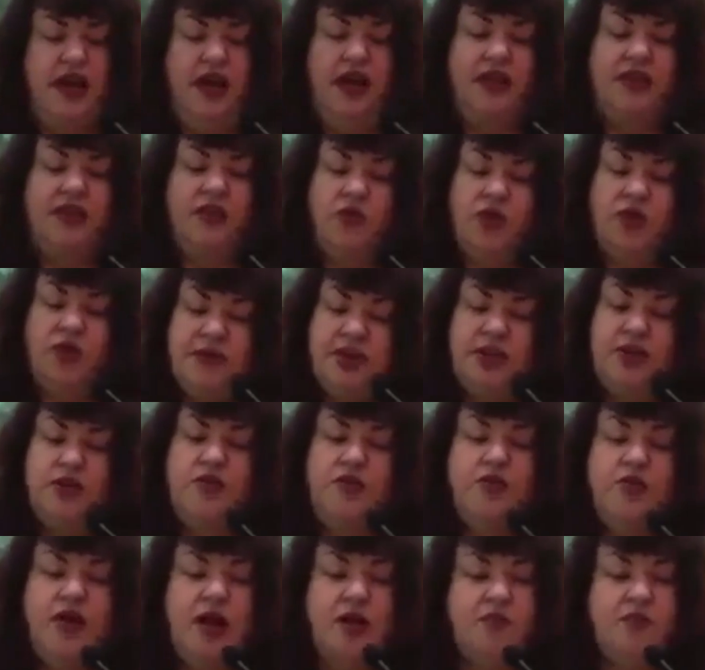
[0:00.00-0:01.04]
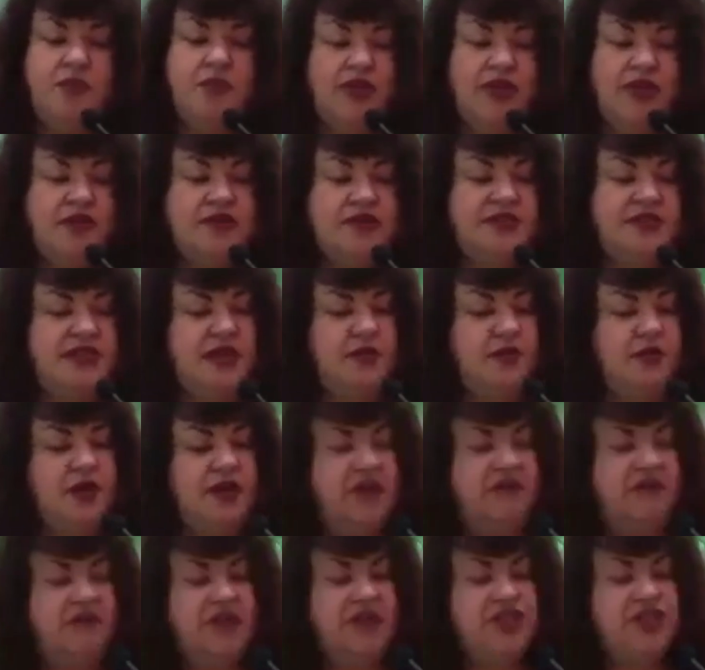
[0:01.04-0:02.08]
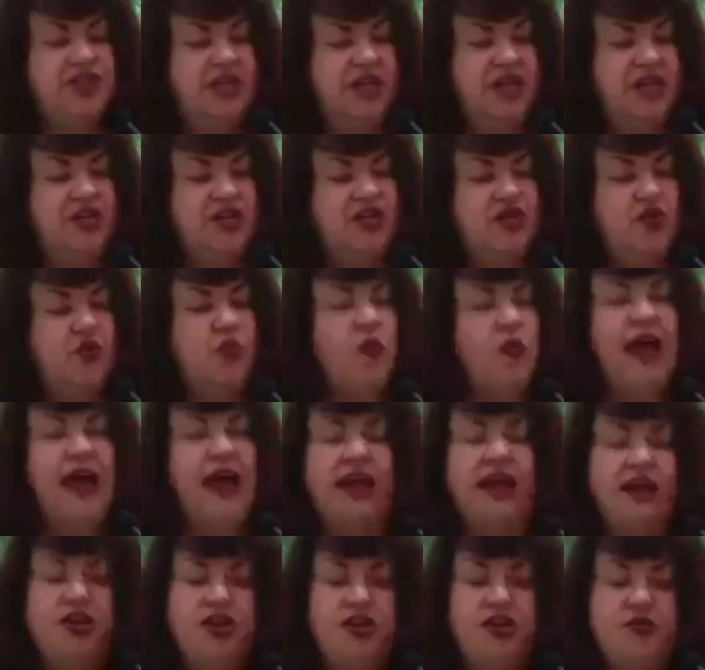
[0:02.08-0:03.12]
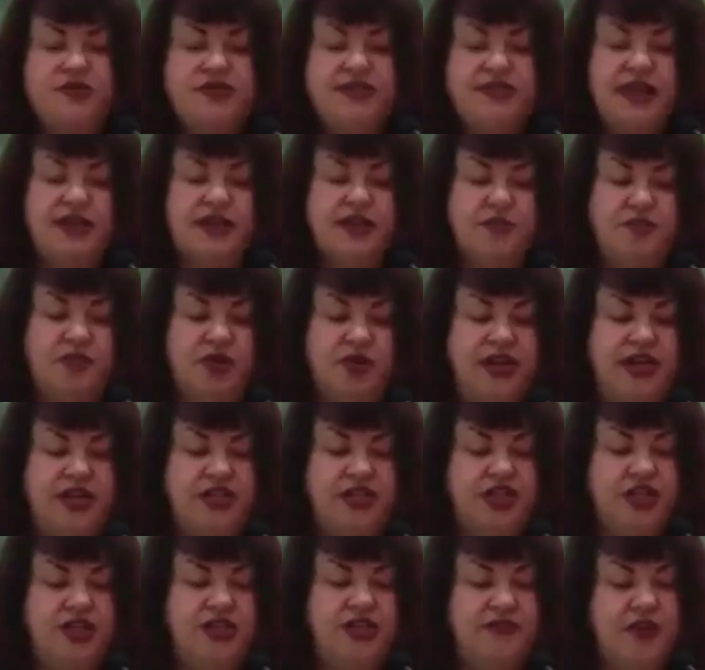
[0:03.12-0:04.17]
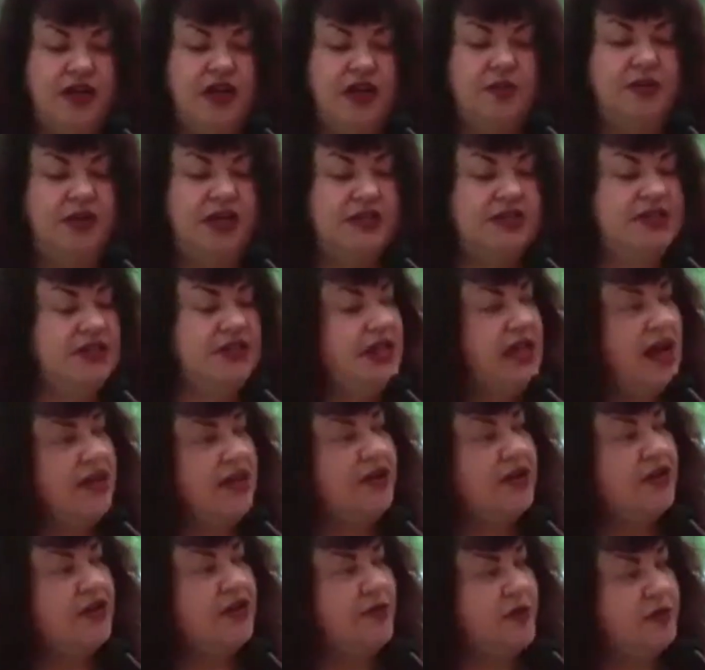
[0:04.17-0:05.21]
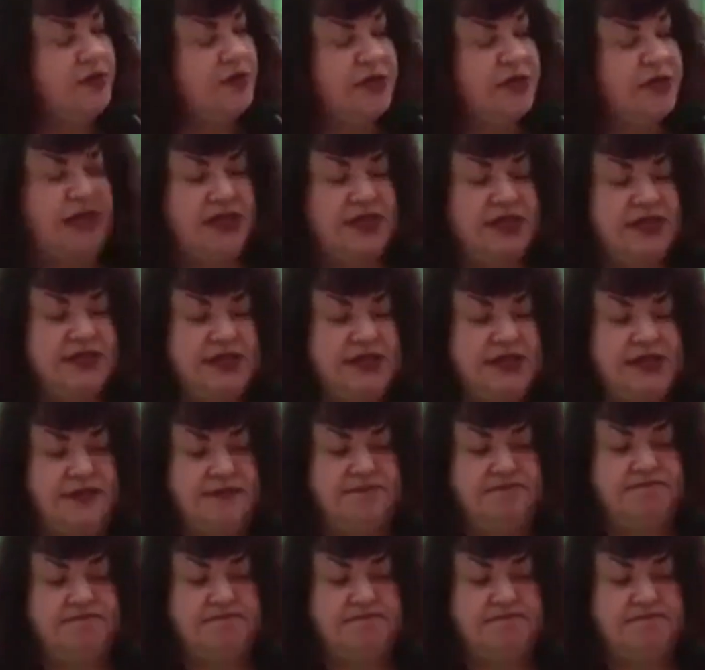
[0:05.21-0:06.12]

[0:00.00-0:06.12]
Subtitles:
And the women who helped Mother's Day were envisioning a new way, a new celebration of coming together for peace